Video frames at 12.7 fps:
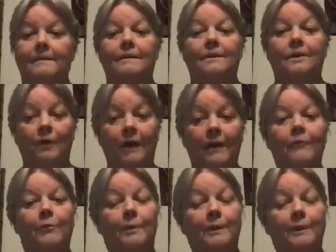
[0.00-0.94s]
You have a
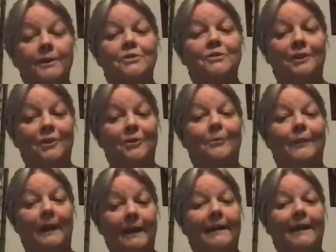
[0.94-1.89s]
picture in your
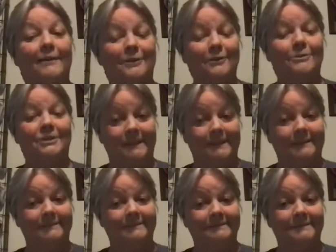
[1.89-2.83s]
brain now, don't you?
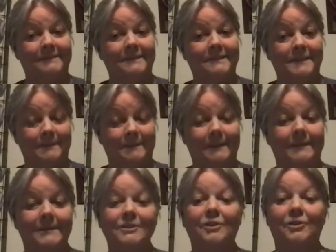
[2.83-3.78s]
Something
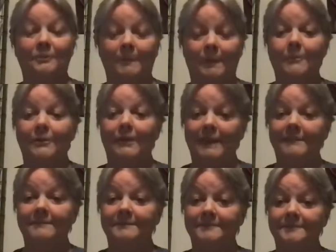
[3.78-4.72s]
that's a good memory,
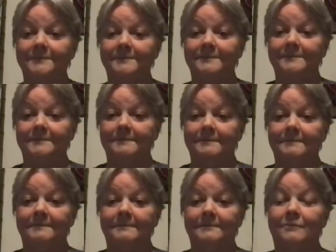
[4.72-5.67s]

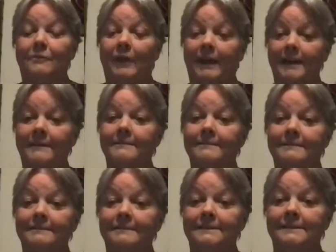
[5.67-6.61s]
right?
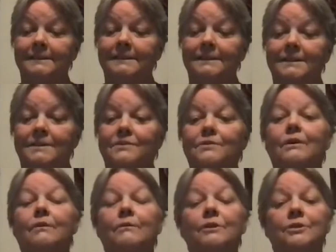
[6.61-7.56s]
So I
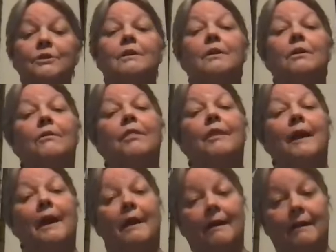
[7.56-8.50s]
want you to go
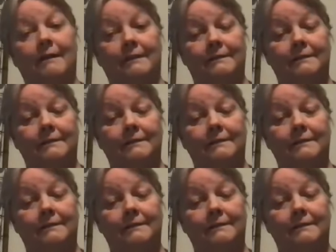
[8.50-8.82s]
there.